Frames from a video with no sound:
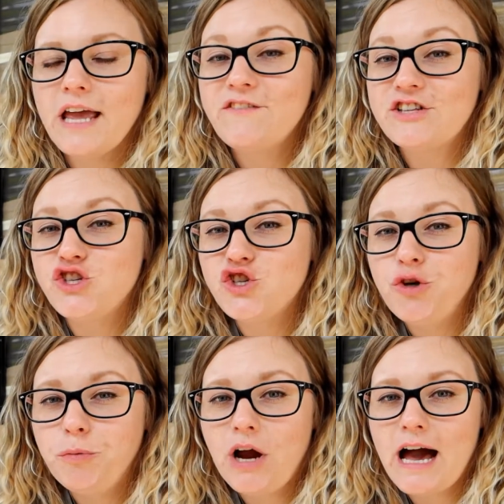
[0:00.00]
If it's
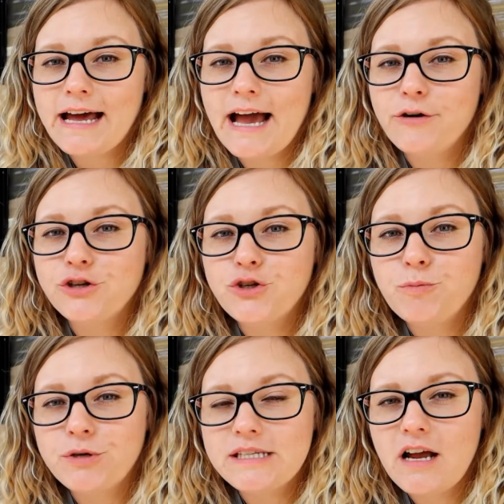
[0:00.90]
super hot out or
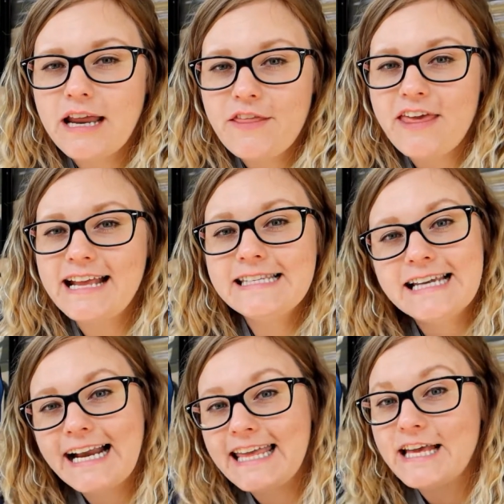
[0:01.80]
super sunny, the
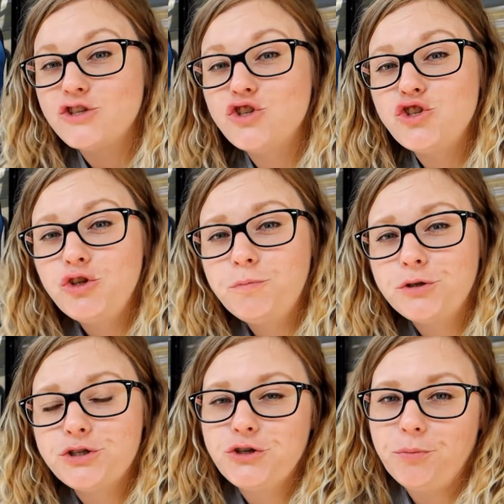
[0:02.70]
inside can get
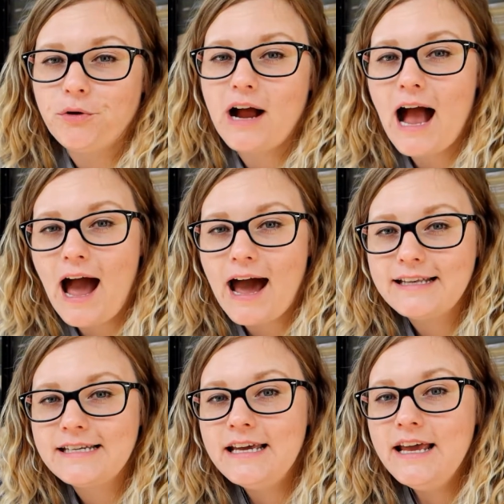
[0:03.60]
super
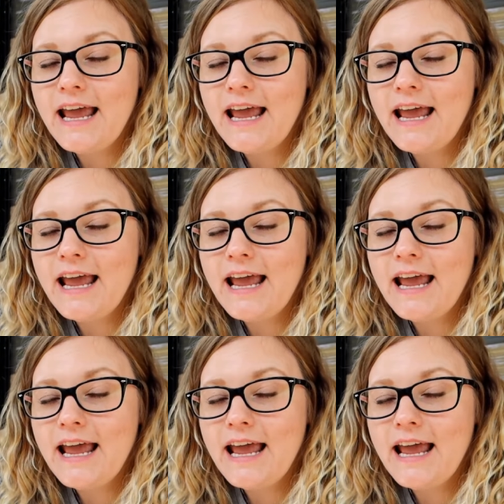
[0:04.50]
hot,